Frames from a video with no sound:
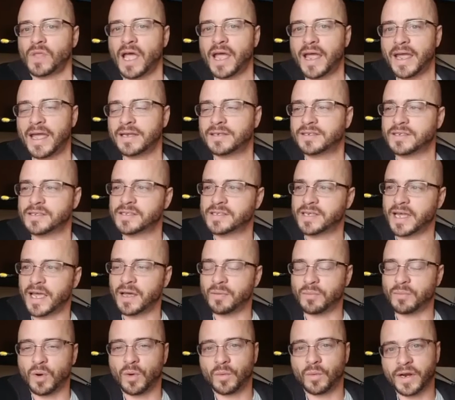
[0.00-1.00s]
hate to say
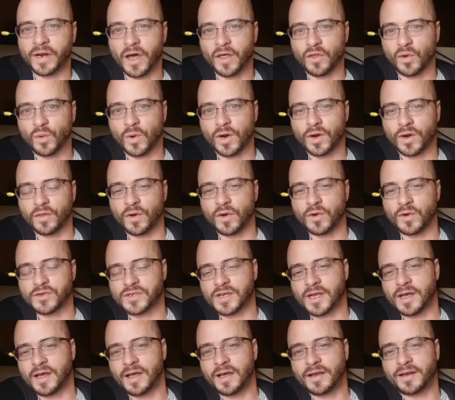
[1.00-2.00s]
it, but another one of
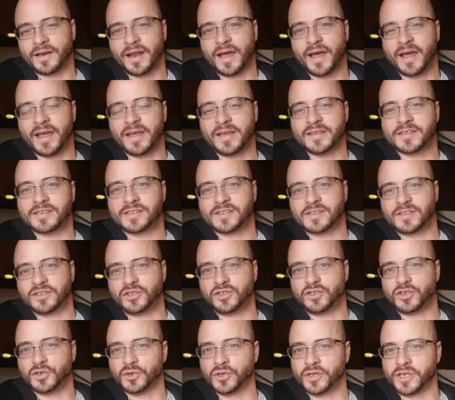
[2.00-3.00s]
those nice
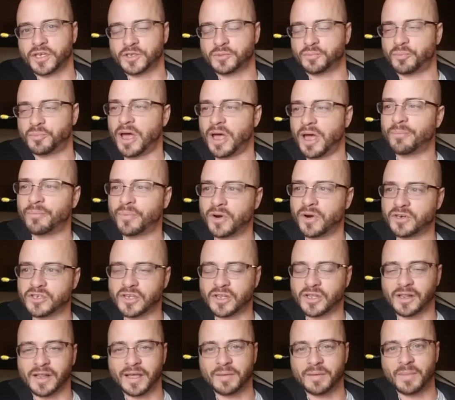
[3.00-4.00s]
Julius
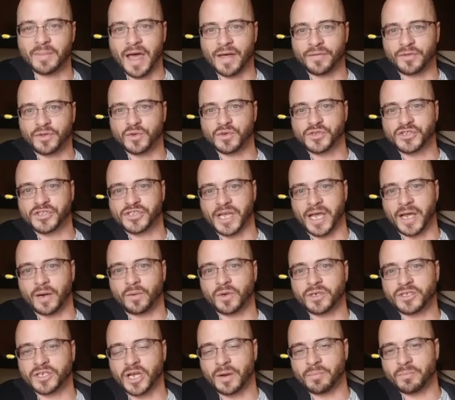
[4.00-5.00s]
Peppers, Clay Matthews
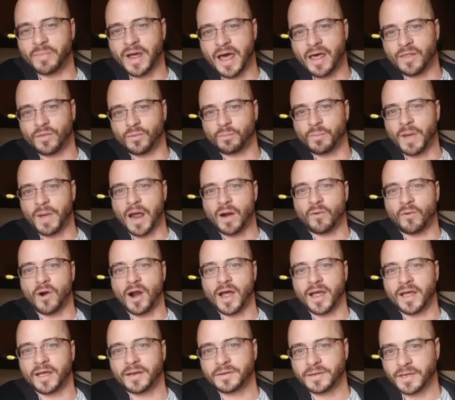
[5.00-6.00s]
sandwich on Matt
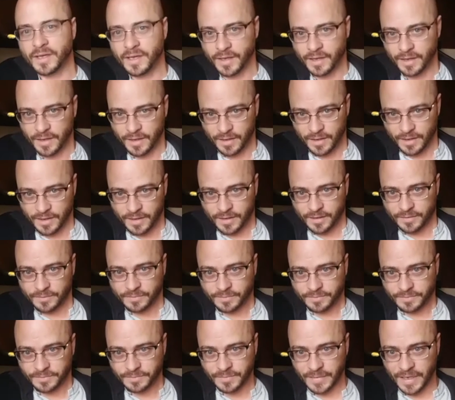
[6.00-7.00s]
Ryan.
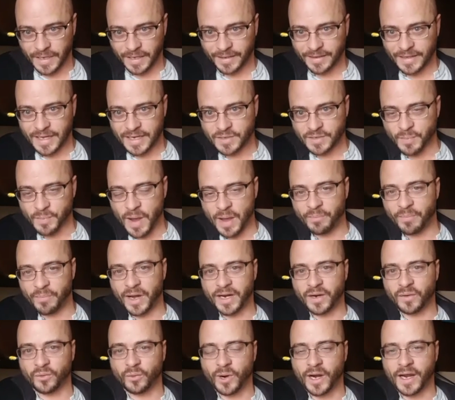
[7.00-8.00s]
I think that's my
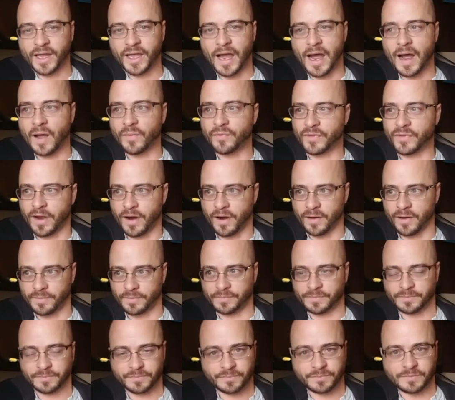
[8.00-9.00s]
buddy Rick out there.
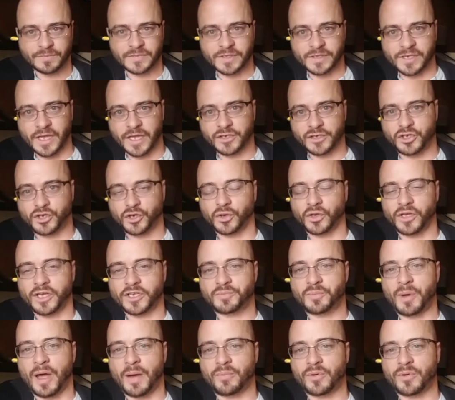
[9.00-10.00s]
Says
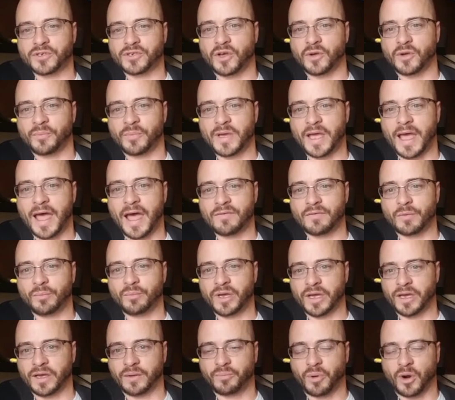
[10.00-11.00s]
Julius Peppers is going to have a
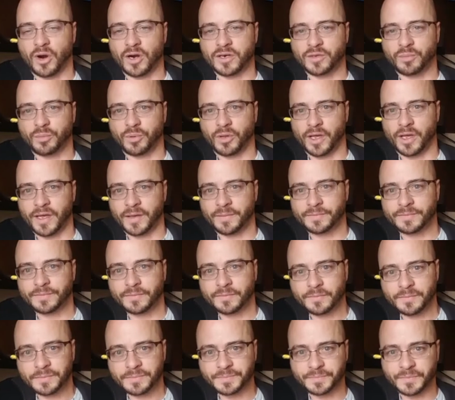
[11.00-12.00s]
big part to play,
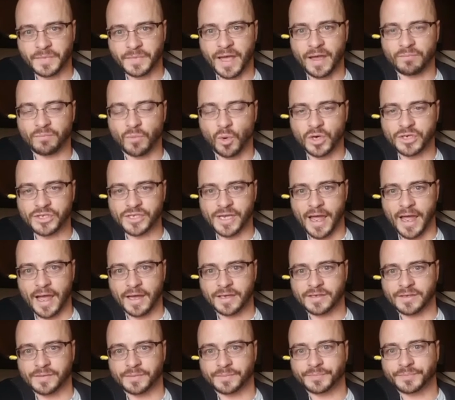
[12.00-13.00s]
have more
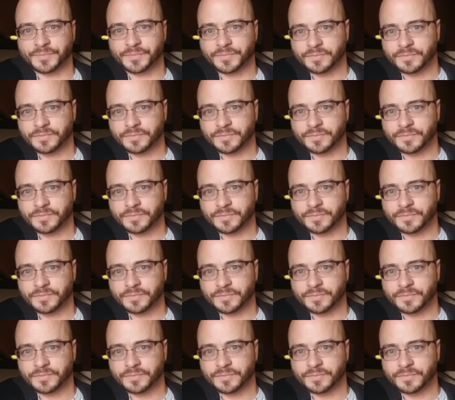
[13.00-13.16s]
sacks.